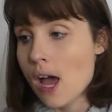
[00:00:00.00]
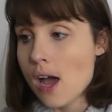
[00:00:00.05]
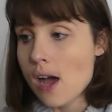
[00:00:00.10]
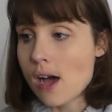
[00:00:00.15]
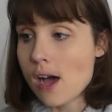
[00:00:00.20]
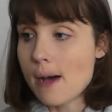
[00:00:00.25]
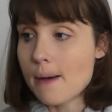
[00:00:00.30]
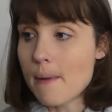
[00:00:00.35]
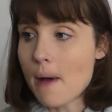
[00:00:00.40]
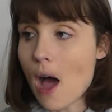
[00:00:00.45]

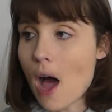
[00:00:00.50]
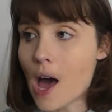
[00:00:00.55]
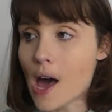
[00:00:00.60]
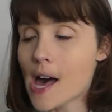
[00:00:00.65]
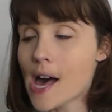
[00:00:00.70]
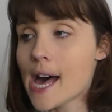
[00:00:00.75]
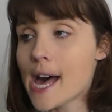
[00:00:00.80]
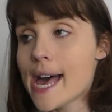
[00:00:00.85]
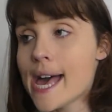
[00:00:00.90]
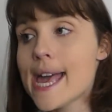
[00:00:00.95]

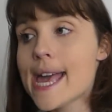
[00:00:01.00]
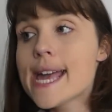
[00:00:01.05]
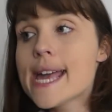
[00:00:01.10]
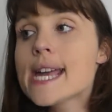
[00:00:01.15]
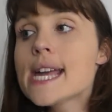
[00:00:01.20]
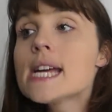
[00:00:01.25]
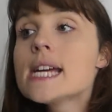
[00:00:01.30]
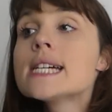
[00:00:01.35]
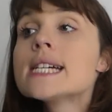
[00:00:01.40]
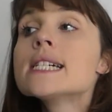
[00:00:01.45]

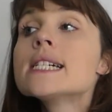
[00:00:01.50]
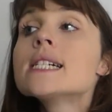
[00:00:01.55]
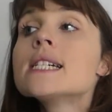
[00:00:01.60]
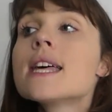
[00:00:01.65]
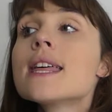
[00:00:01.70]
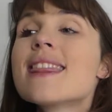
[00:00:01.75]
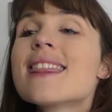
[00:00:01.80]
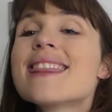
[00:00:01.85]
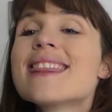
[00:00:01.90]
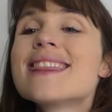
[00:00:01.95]
I
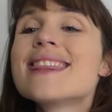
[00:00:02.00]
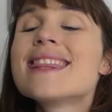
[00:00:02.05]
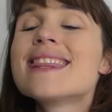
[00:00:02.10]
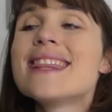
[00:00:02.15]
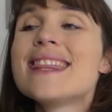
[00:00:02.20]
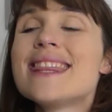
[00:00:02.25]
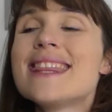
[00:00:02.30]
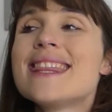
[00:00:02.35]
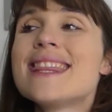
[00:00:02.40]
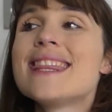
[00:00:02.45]

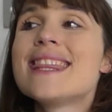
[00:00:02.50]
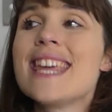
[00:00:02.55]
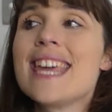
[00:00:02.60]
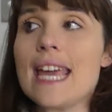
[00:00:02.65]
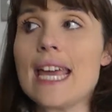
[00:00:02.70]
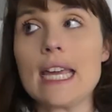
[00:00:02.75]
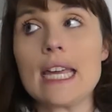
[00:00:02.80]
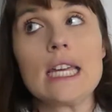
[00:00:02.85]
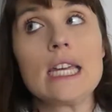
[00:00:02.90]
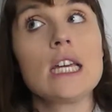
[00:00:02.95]

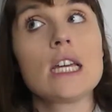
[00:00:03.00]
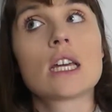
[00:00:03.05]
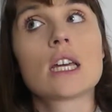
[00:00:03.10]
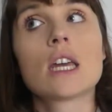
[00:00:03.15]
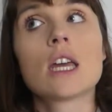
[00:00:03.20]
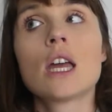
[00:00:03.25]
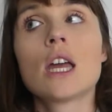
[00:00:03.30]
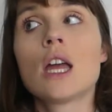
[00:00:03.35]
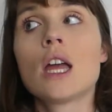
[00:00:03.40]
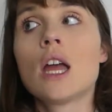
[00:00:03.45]
think